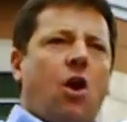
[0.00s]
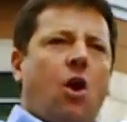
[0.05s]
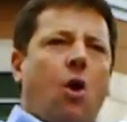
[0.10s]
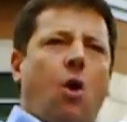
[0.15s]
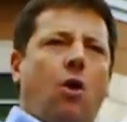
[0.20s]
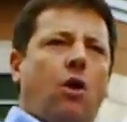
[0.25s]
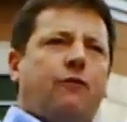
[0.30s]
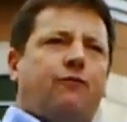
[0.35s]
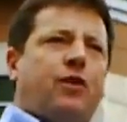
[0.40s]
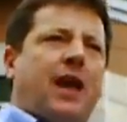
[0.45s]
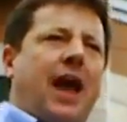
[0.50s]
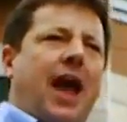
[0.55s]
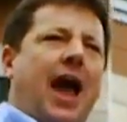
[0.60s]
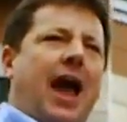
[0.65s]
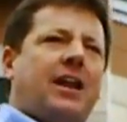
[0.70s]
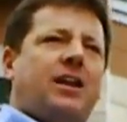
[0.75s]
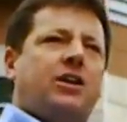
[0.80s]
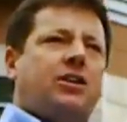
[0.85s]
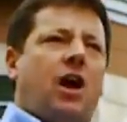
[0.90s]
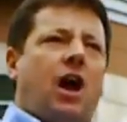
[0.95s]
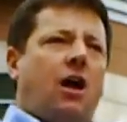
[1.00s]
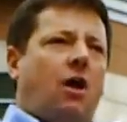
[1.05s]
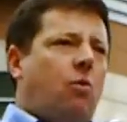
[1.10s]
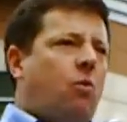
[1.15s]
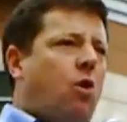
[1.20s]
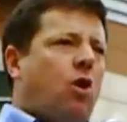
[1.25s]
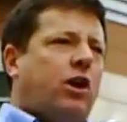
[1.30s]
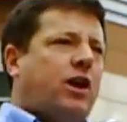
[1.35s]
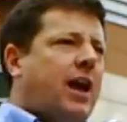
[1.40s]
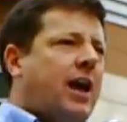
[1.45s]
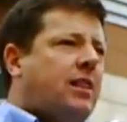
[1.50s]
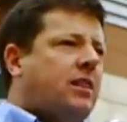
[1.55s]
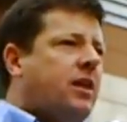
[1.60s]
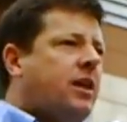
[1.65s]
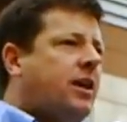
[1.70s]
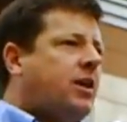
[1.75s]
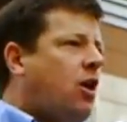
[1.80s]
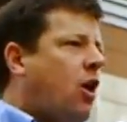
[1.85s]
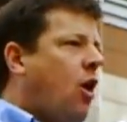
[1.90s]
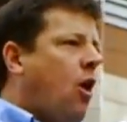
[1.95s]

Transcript: or if they had a work ethic,